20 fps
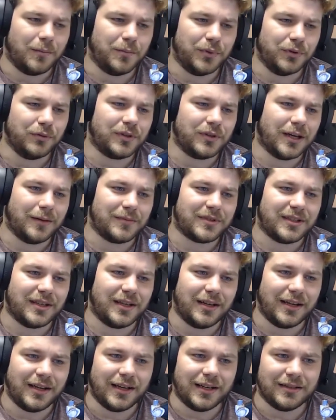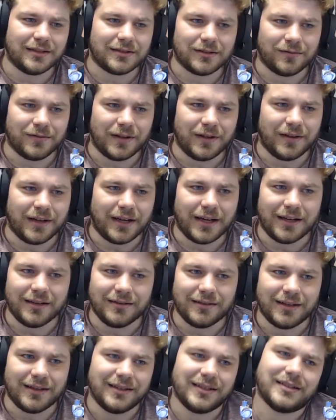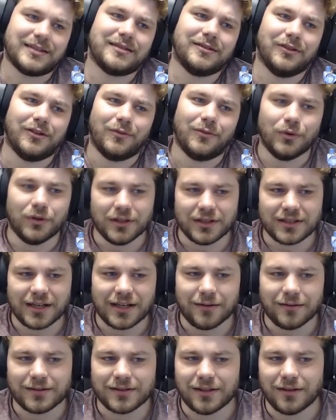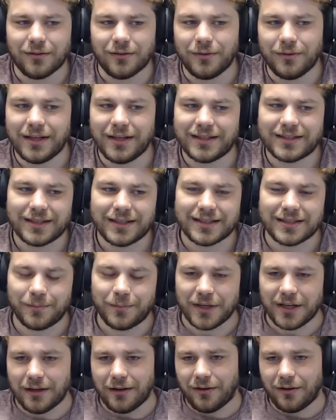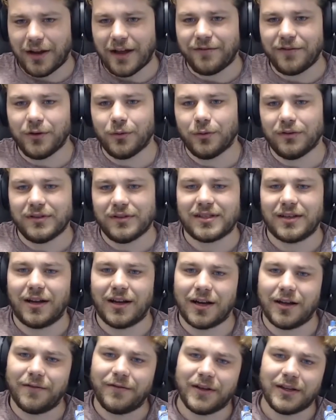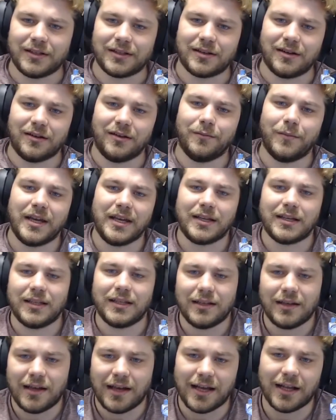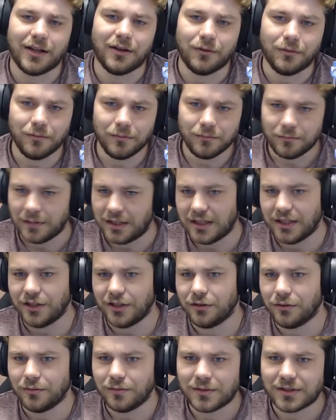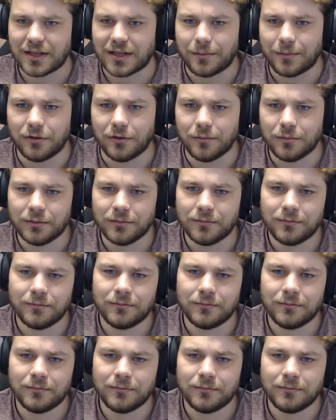boot camps in NA and stuff like that, and it's not worked out. So it's a bit on everyone's side, I think, to kind of make Halo EU step up.